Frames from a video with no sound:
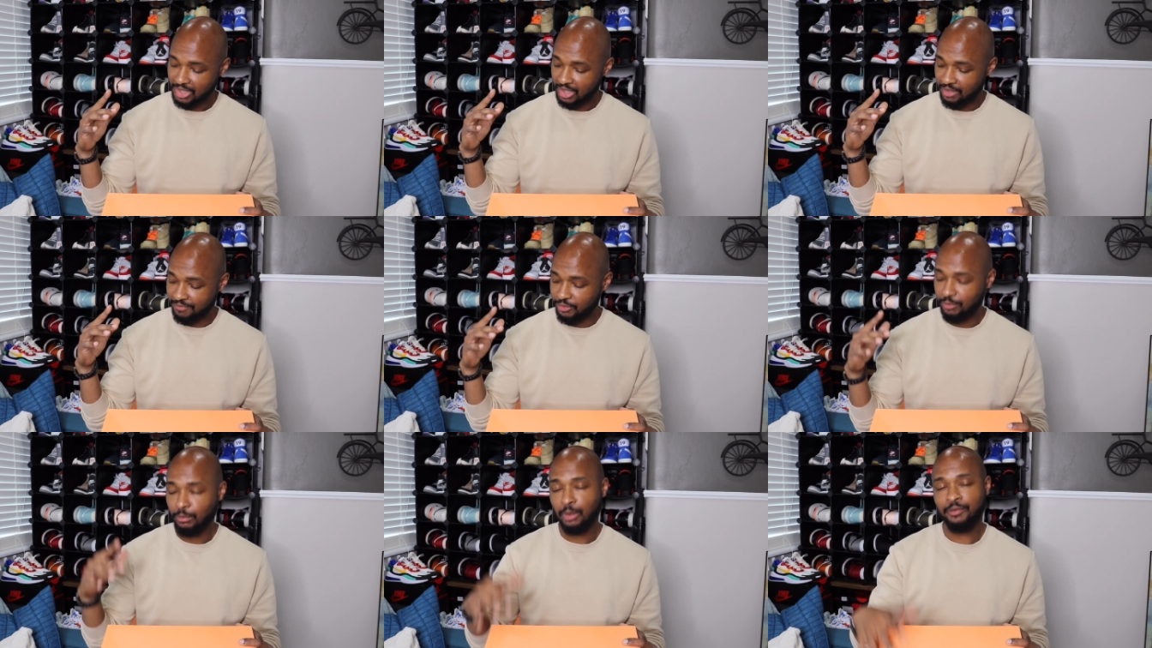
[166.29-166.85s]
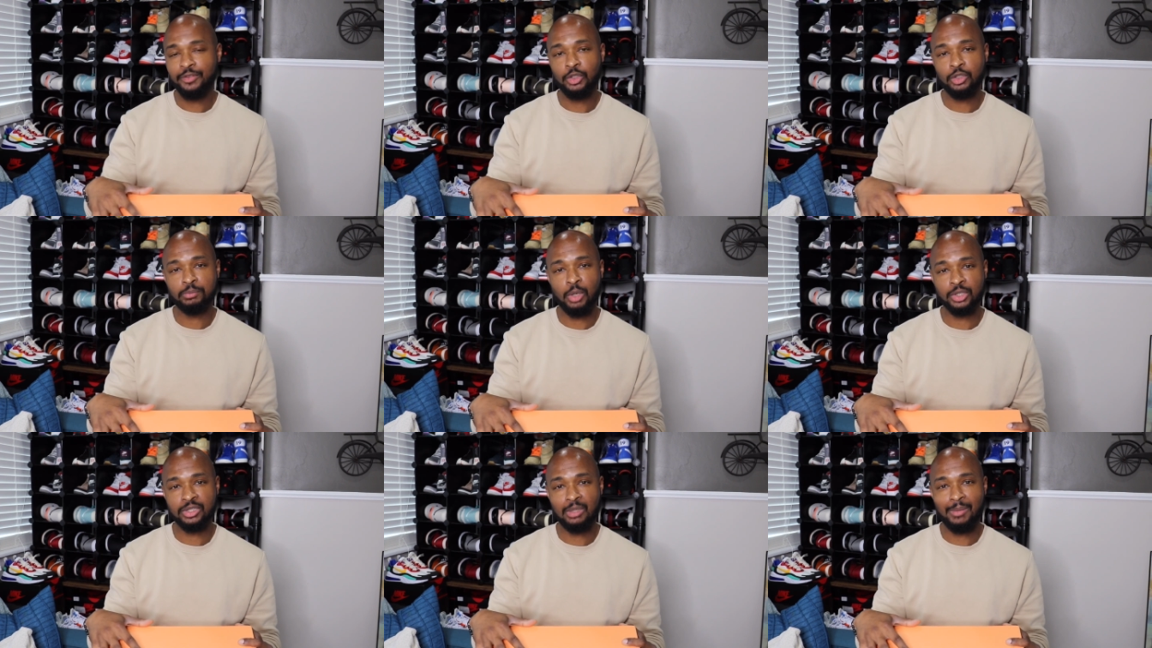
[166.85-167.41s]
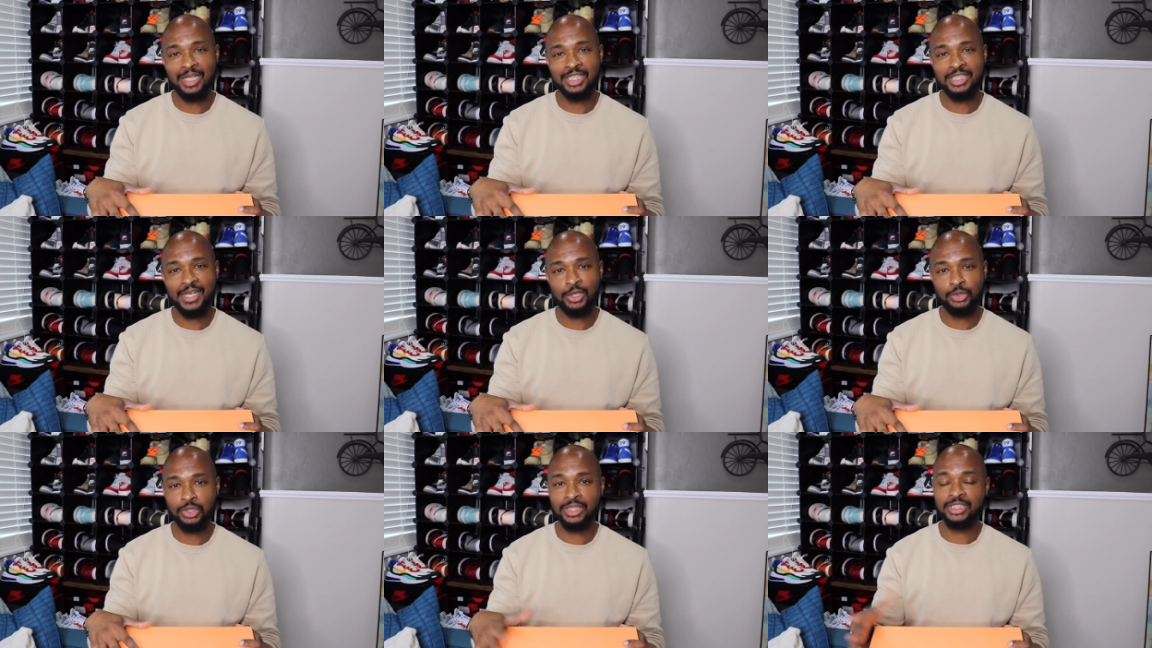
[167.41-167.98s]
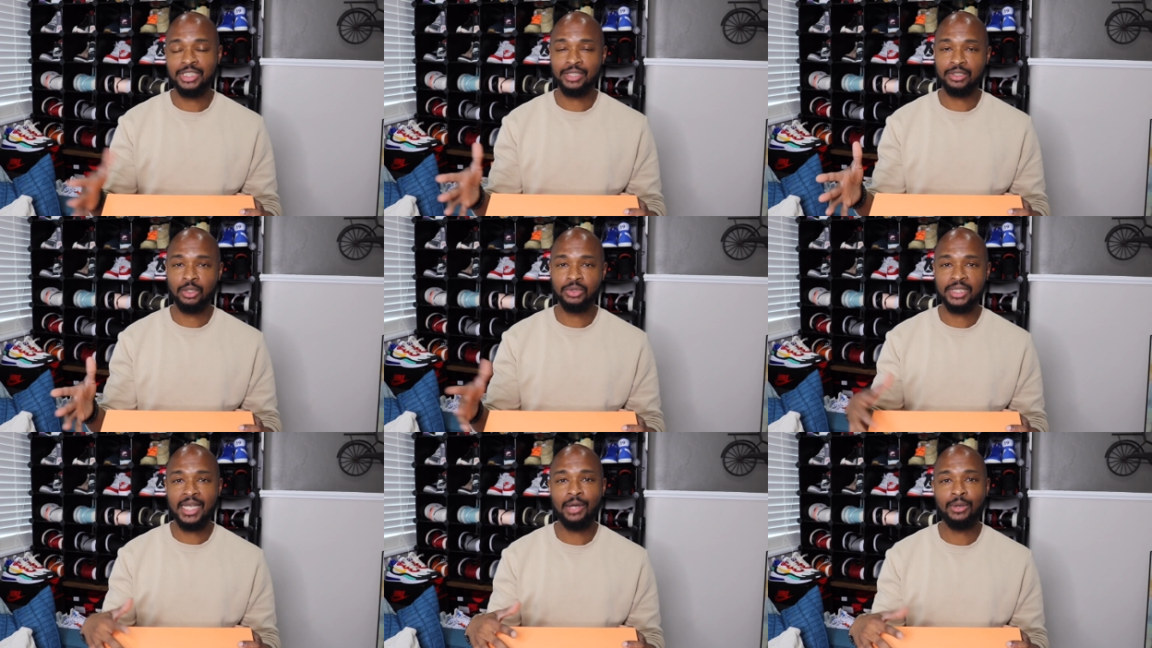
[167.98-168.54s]
a few more reviews posted on my channel. You can check
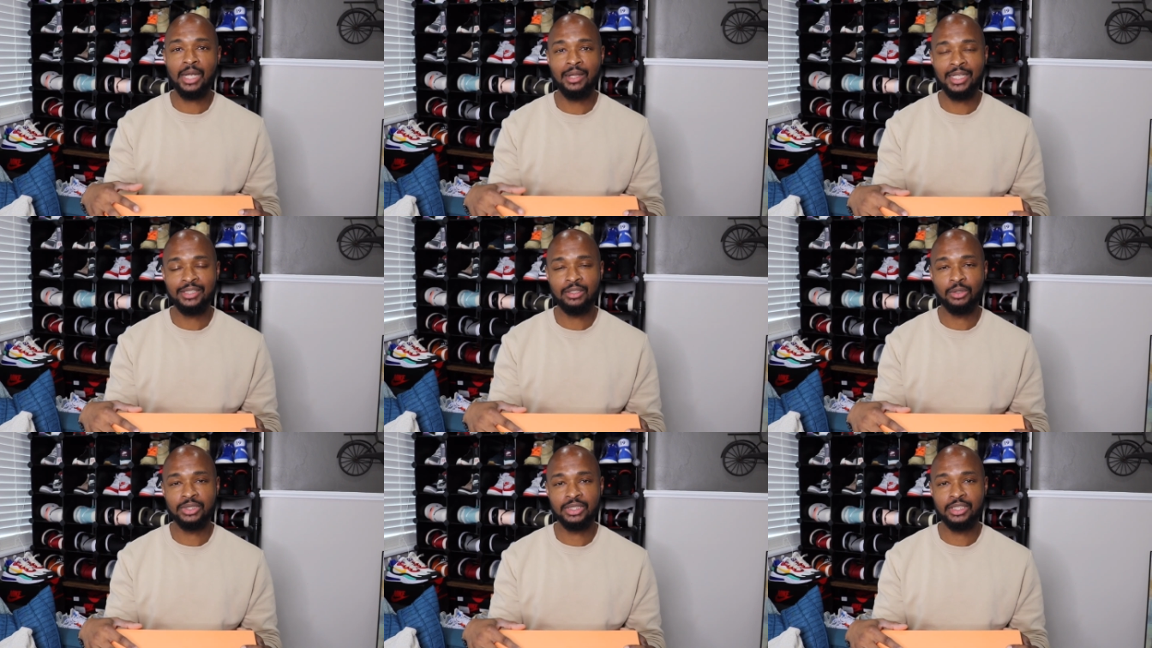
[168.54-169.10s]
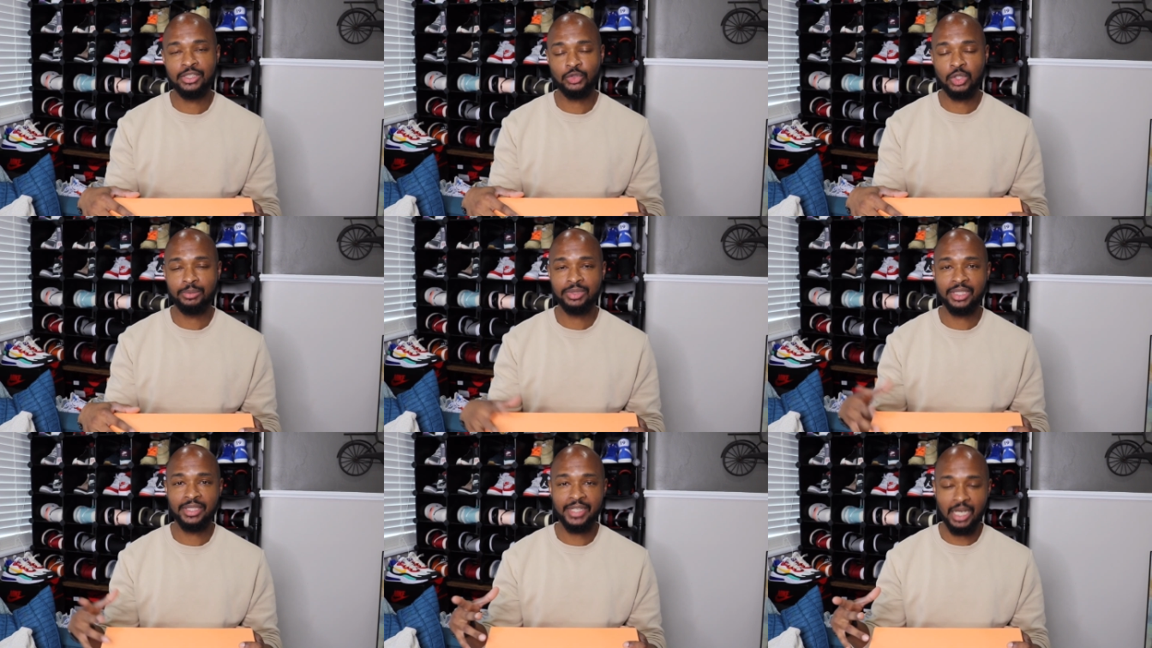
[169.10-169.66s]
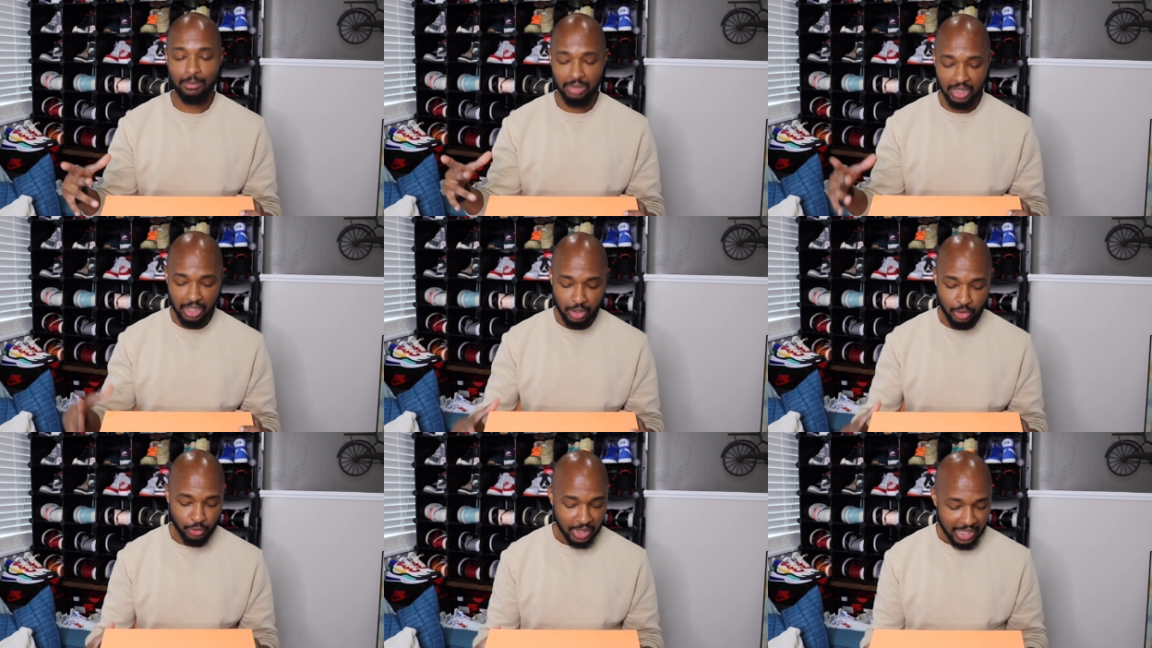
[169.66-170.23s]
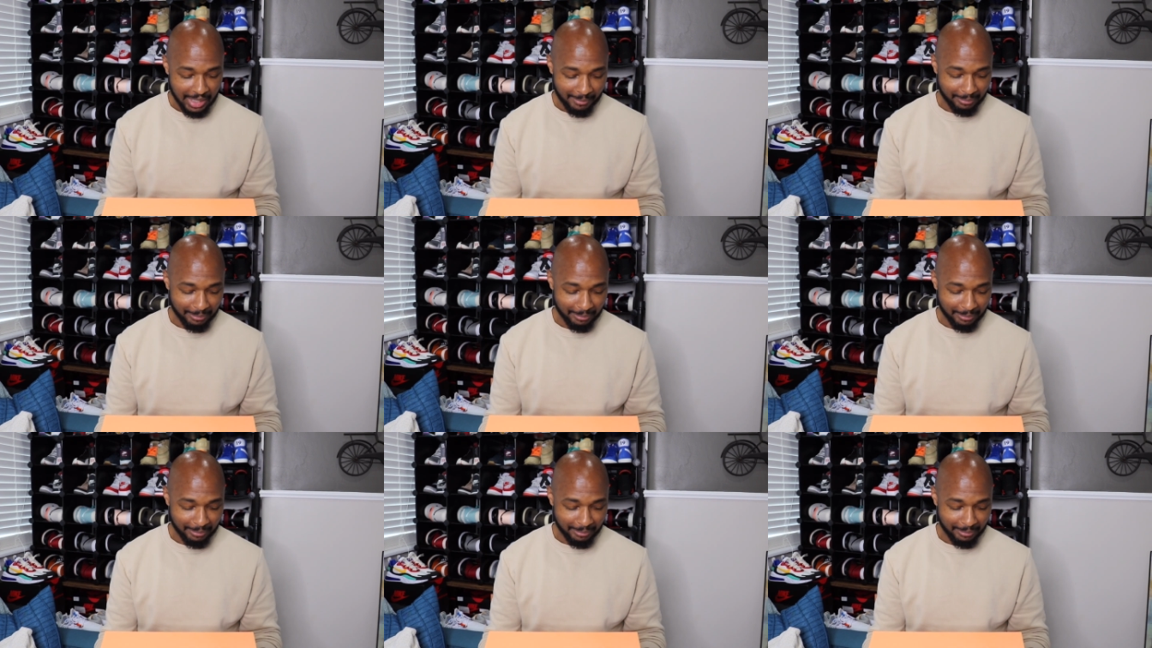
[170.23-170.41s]
those out. I'll link those in the description down below.